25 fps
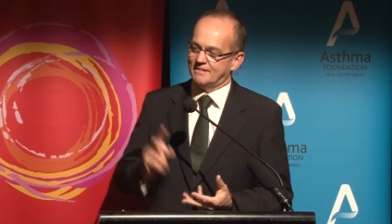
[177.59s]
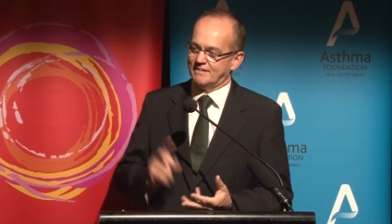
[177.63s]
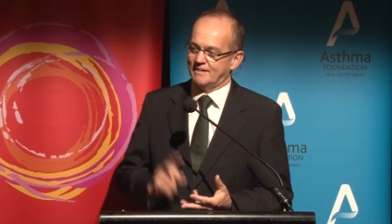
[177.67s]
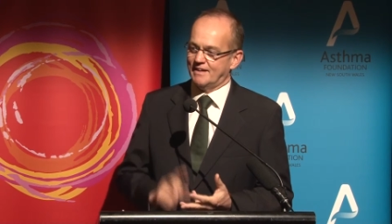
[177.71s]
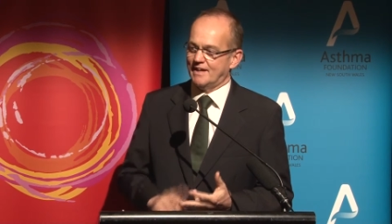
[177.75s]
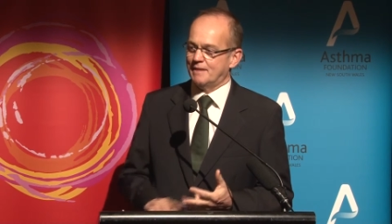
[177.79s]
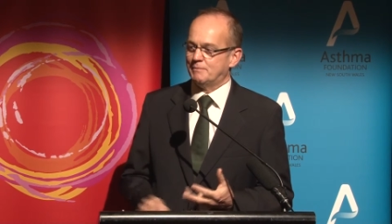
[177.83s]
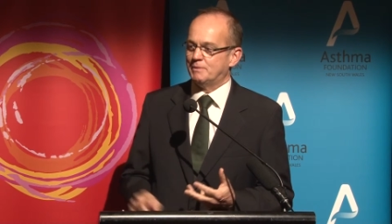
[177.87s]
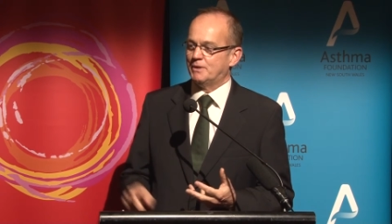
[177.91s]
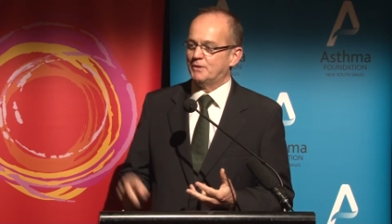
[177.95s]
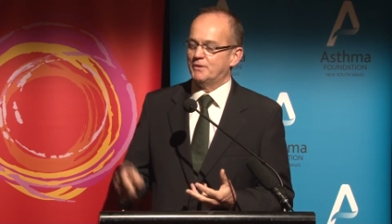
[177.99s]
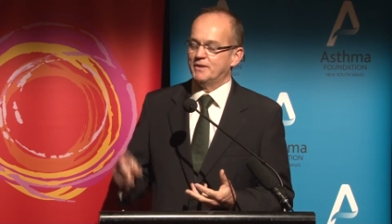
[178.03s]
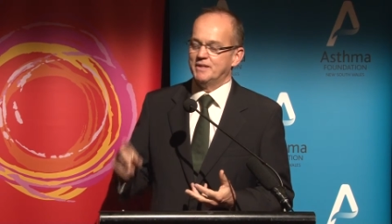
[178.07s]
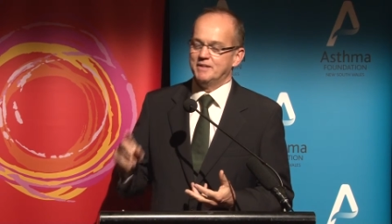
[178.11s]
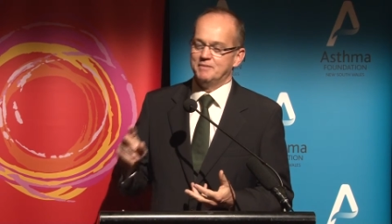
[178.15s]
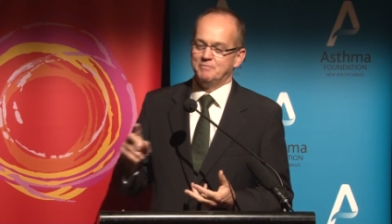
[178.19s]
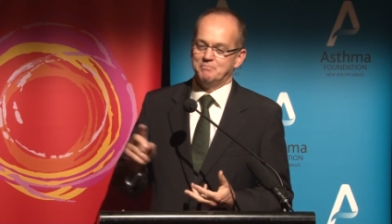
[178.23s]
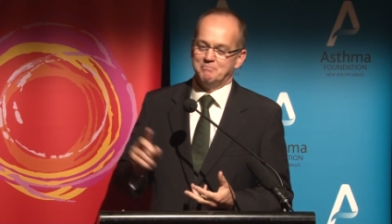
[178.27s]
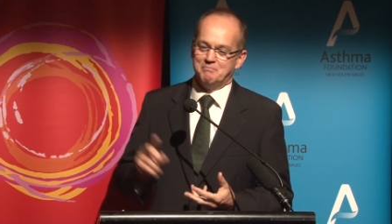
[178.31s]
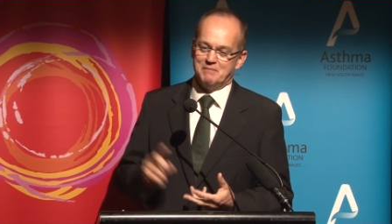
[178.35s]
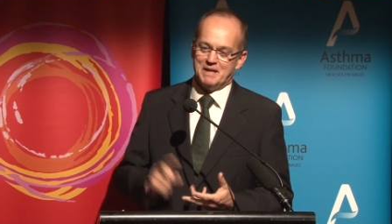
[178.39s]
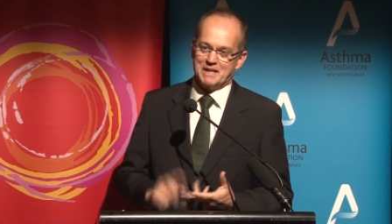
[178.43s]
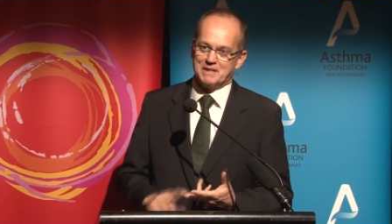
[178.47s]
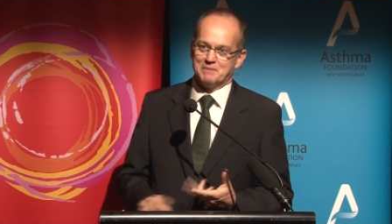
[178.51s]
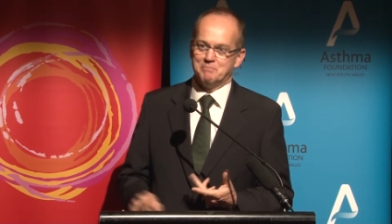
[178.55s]
La
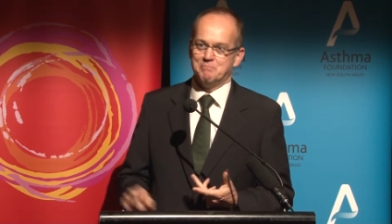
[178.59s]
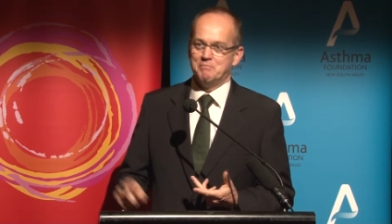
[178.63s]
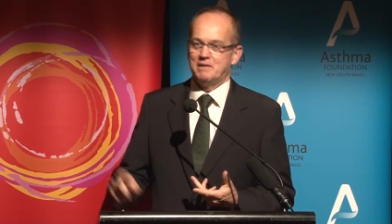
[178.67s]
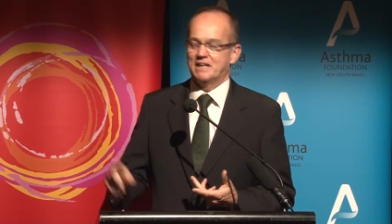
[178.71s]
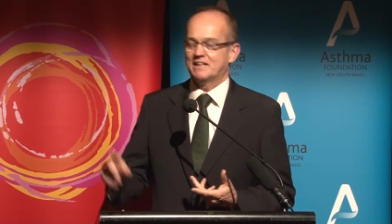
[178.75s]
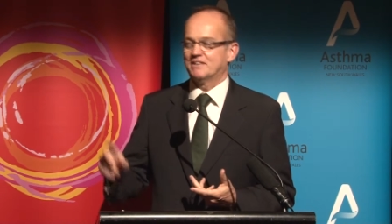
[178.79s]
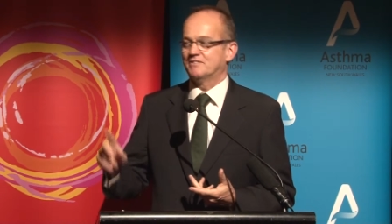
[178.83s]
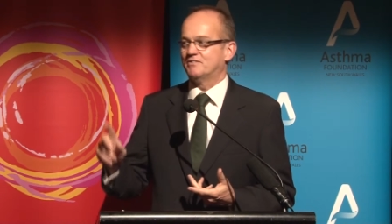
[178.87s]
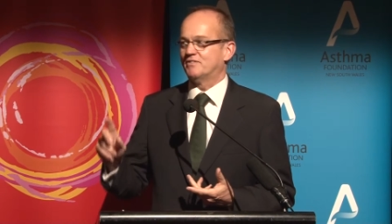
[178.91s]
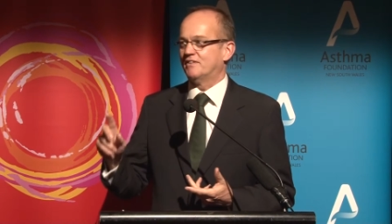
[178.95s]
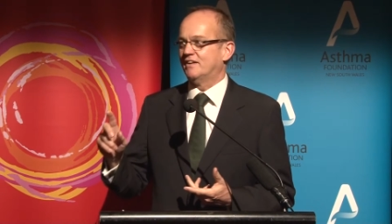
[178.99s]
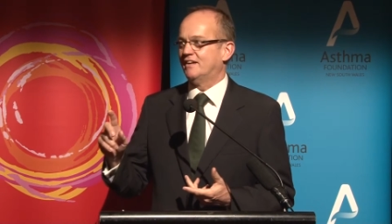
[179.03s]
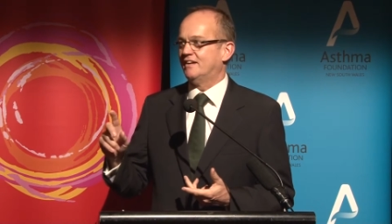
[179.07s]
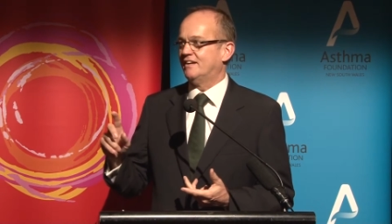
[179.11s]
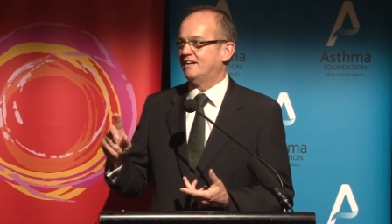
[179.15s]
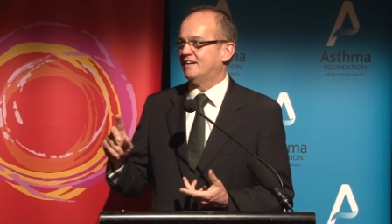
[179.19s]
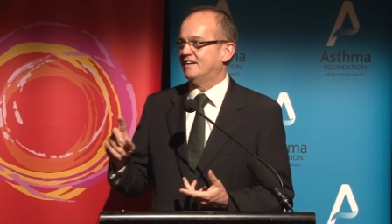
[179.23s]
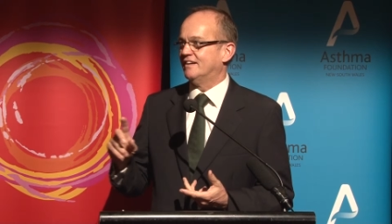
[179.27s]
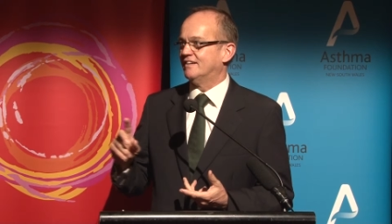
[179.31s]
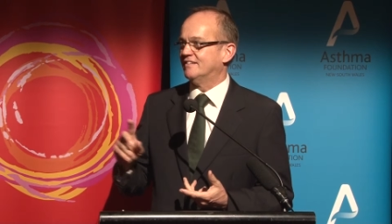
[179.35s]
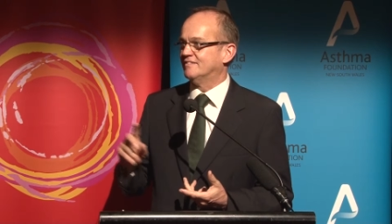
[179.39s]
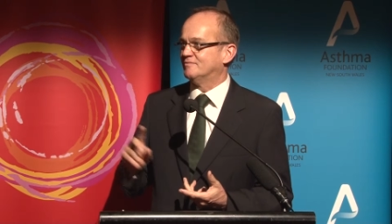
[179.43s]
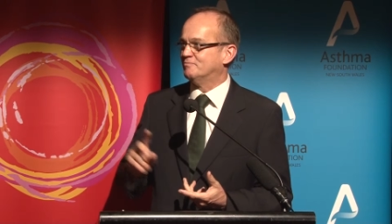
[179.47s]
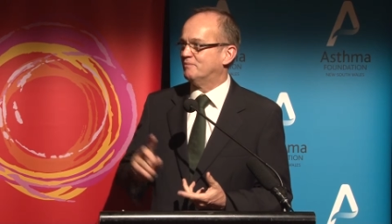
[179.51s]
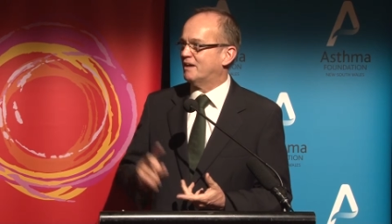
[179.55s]
Boheme, Madame
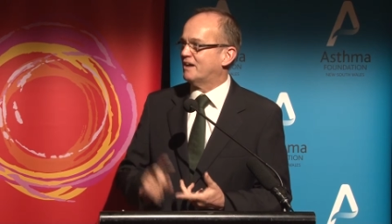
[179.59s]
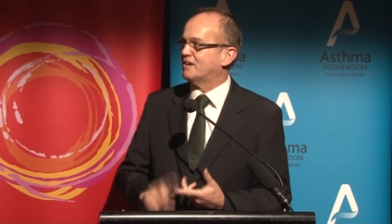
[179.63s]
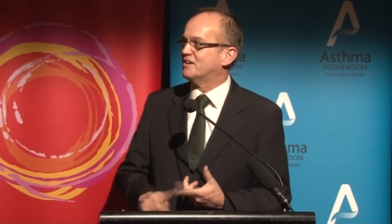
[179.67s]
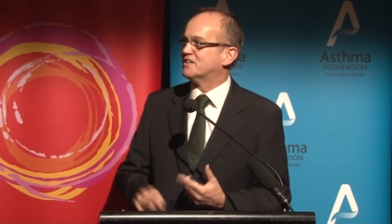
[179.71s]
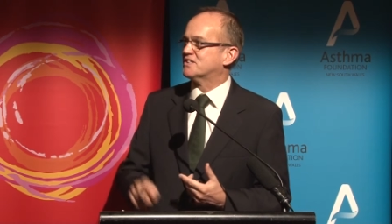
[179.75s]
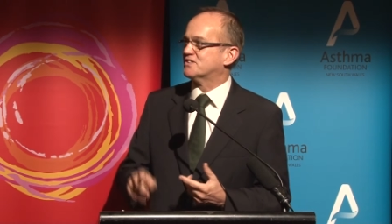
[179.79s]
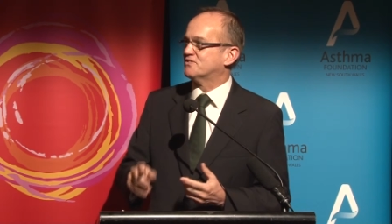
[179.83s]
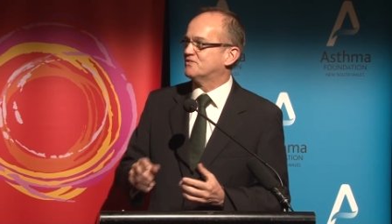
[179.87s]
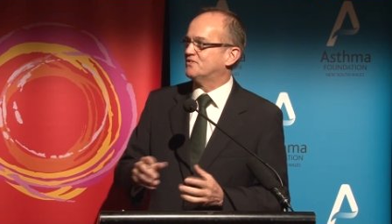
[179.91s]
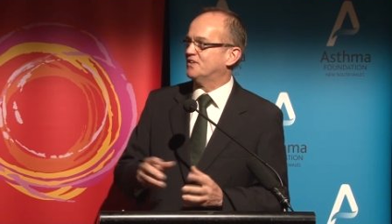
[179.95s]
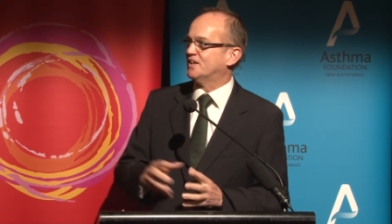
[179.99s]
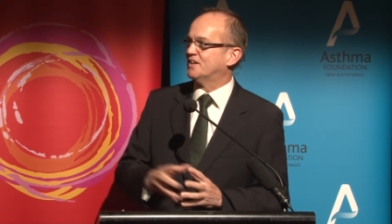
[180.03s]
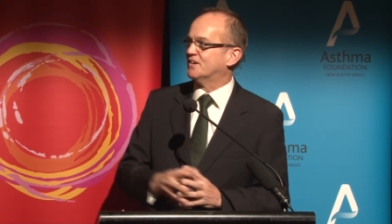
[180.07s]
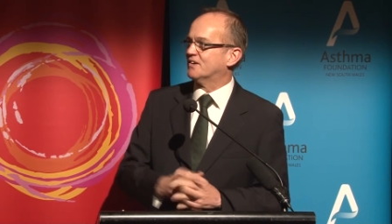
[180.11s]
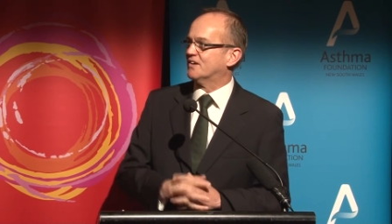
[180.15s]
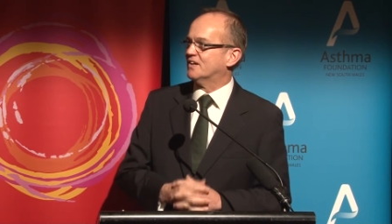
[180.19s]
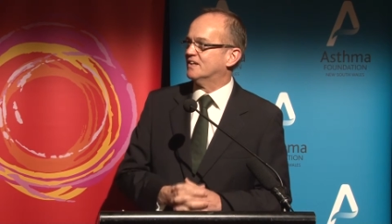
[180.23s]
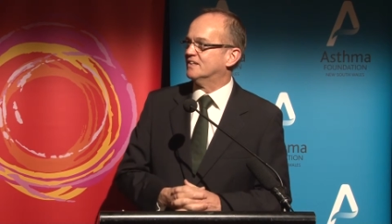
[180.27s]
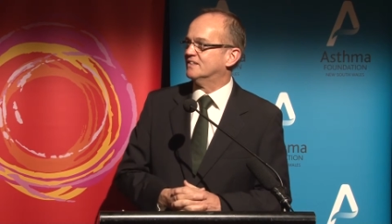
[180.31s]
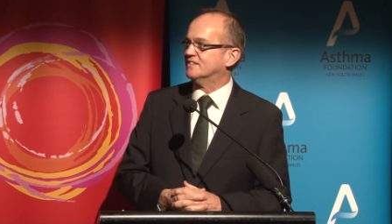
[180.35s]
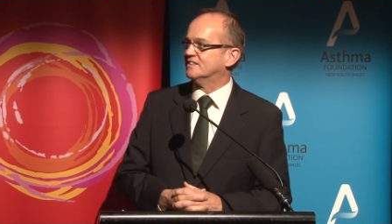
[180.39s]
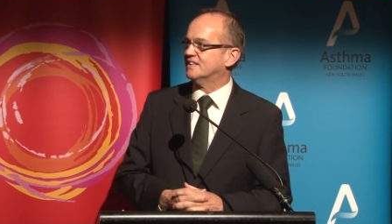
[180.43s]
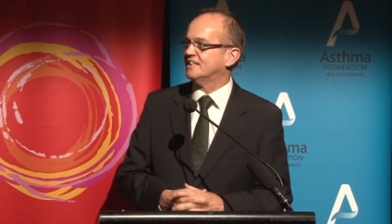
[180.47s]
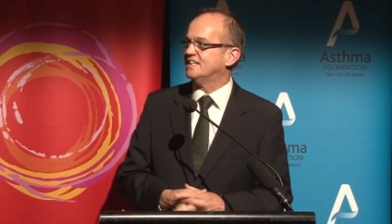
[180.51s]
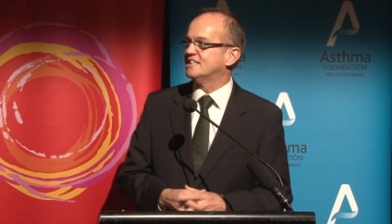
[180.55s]
Butterfly, Marriage of Figaro.